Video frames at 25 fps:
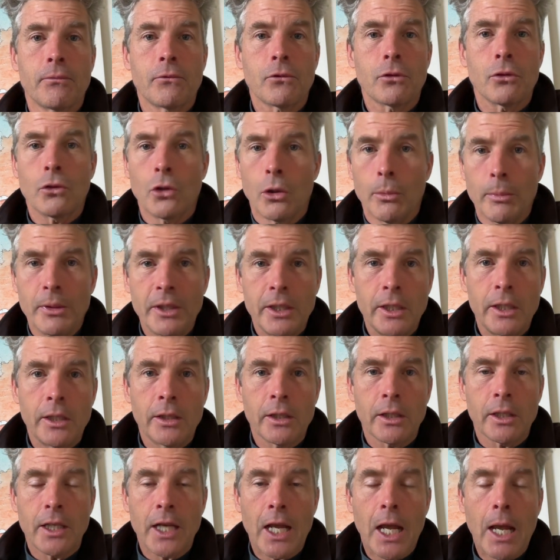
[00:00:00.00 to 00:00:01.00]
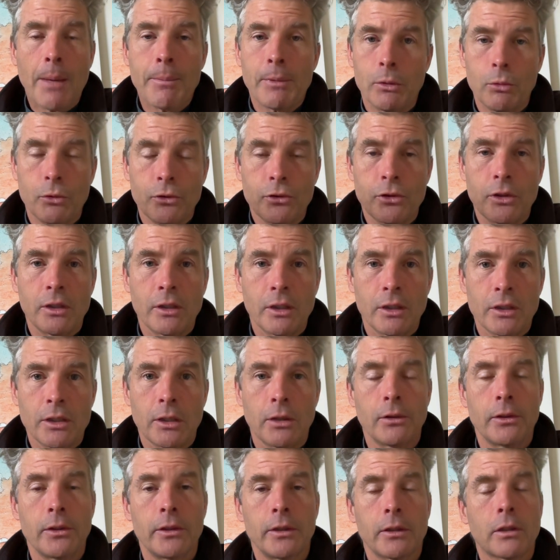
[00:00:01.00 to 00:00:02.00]
So nobody in the cabinet was going to
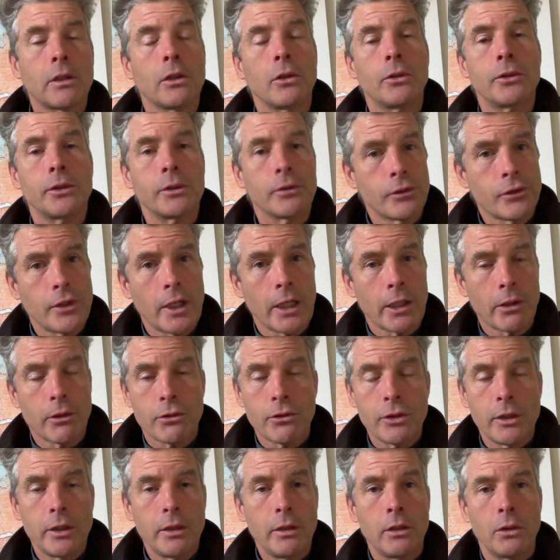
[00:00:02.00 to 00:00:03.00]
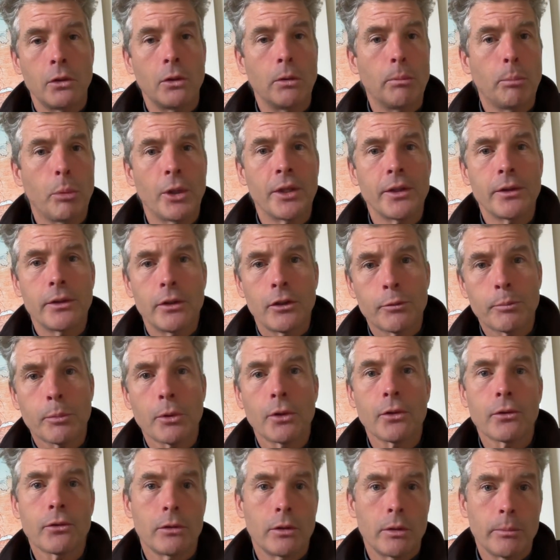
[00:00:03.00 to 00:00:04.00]
tell the colonial secretary, appoint this
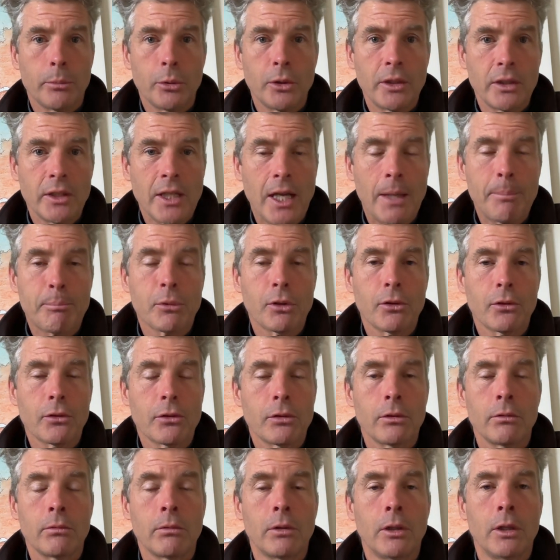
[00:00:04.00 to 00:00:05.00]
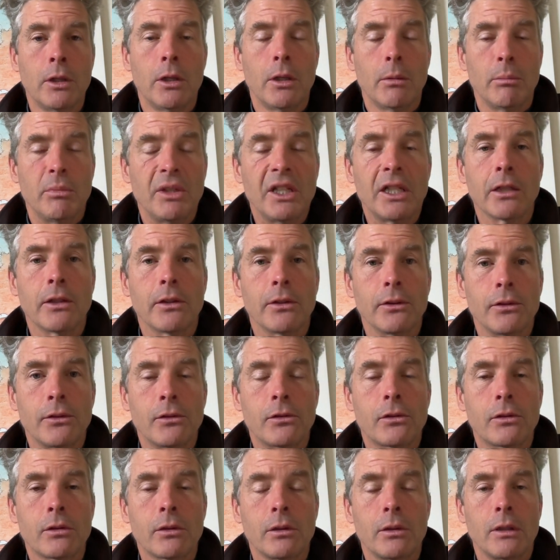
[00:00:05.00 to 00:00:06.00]
person or appoint that person,
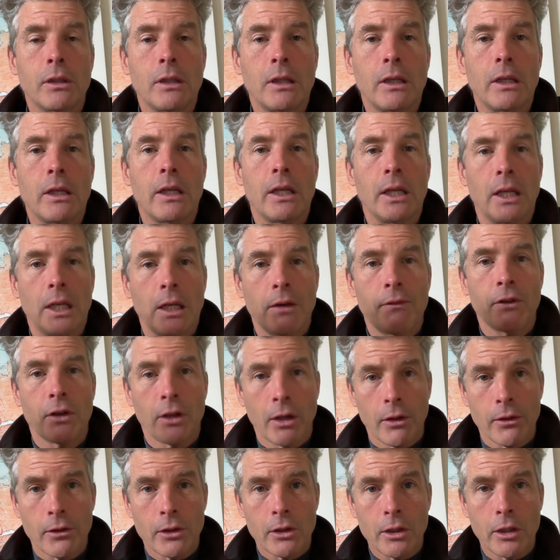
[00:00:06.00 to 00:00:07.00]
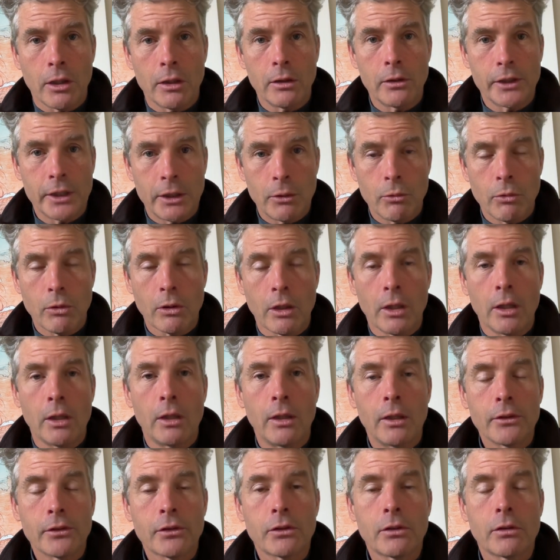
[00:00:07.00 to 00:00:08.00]
because if another colony were
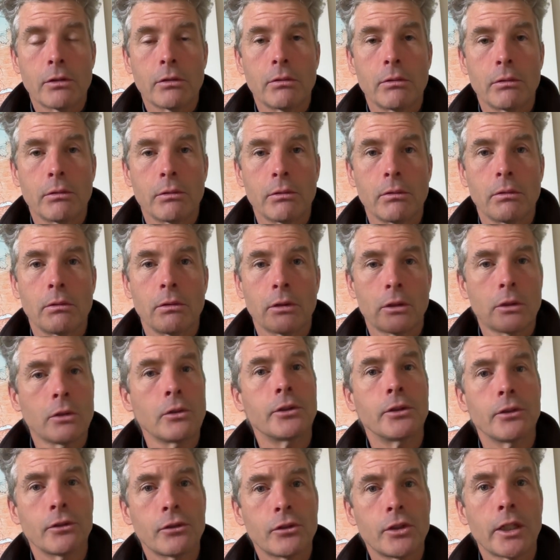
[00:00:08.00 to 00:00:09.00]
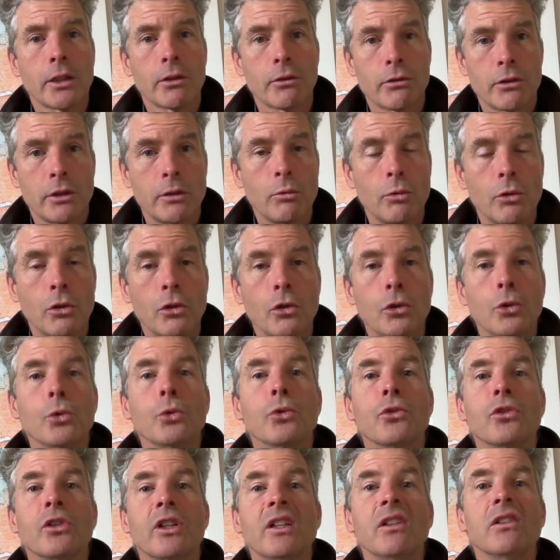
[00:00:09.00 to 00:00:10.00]
lost, the colonial secretary would
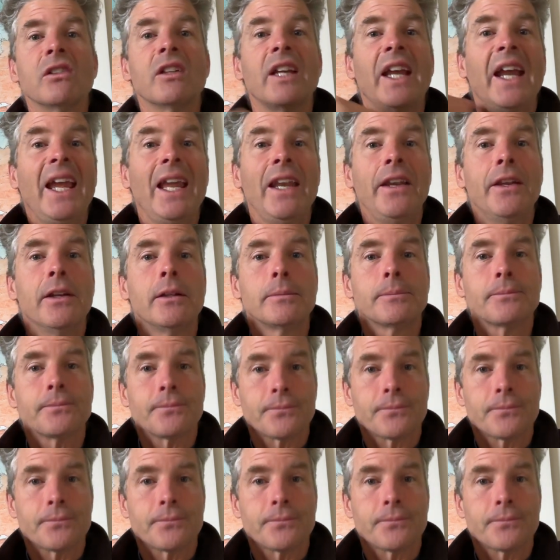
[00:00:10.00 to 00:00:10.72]
lose his head.